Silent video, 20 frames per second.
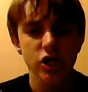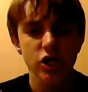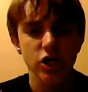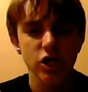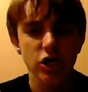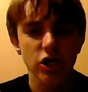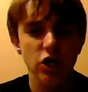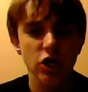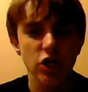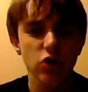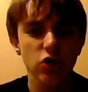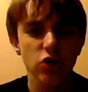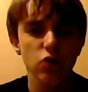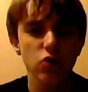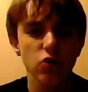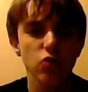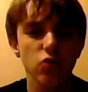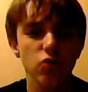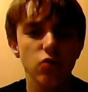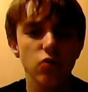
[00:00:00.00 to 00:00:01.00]
You
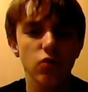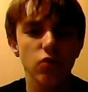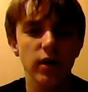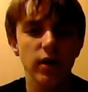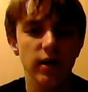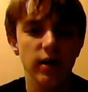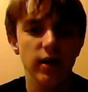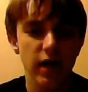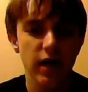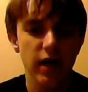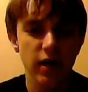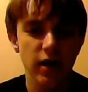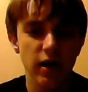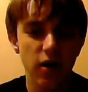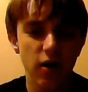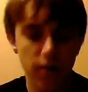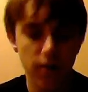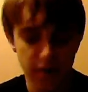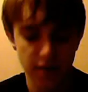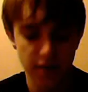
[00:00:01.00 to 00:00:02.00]
in card
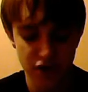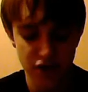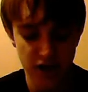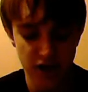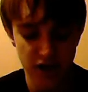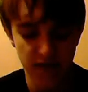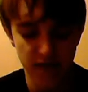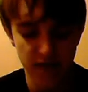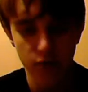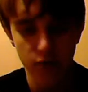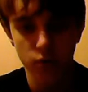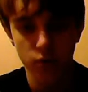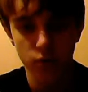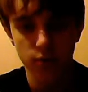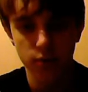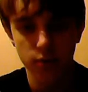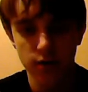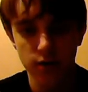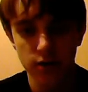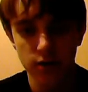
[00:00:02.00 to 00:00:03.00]
magic, if you want to
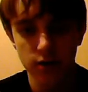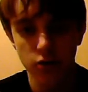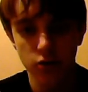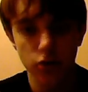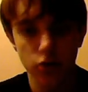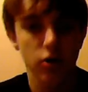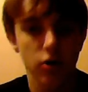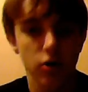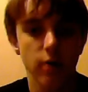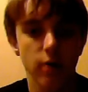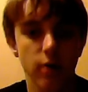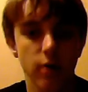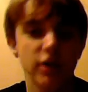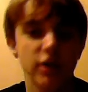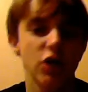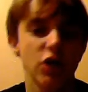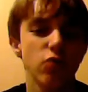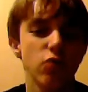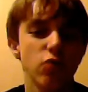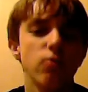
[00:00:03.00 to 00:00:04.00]
be good at card magic,
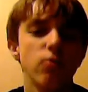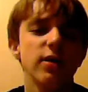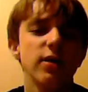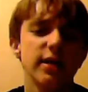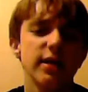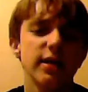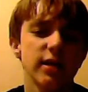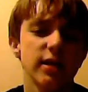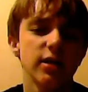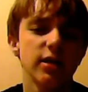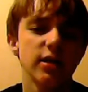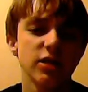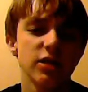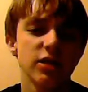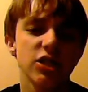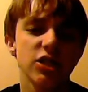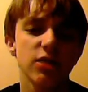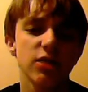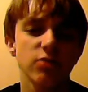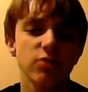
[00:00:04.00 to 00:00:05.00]
you really need to learn
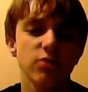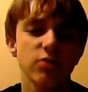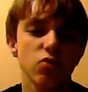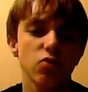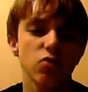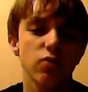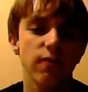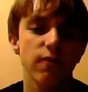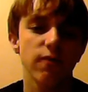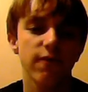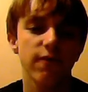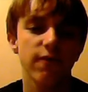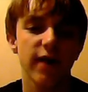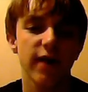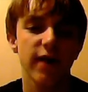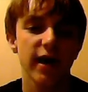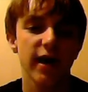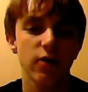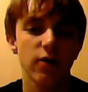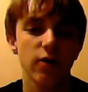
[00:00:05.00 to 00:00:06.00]
some sort of
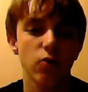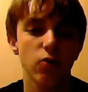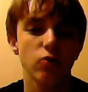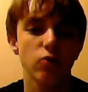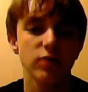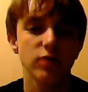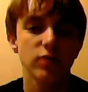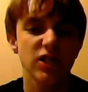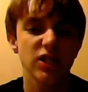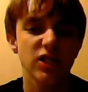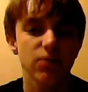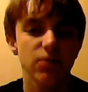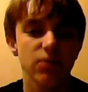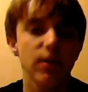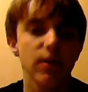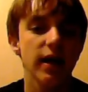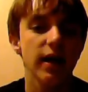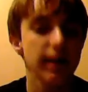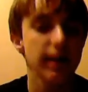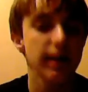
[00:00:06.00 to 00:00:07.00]
plan or
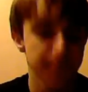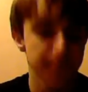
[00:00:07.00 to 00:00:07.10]
display.